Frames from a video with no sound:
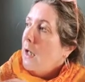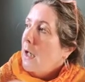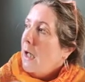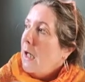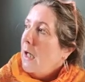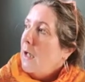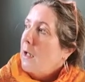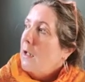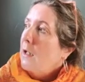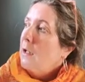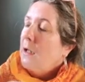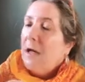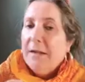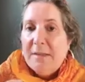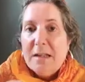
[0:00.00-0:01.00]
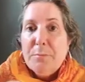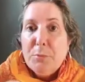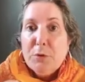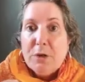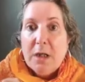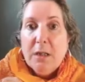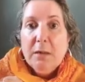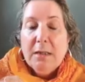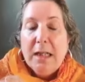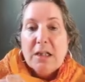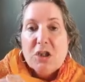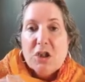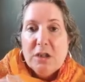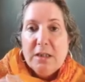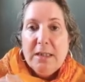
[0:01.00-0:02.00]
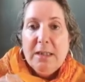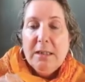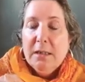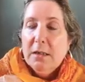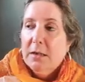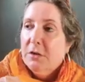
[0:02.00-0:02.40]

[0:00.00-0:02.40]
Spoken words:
I think Buddha, actually.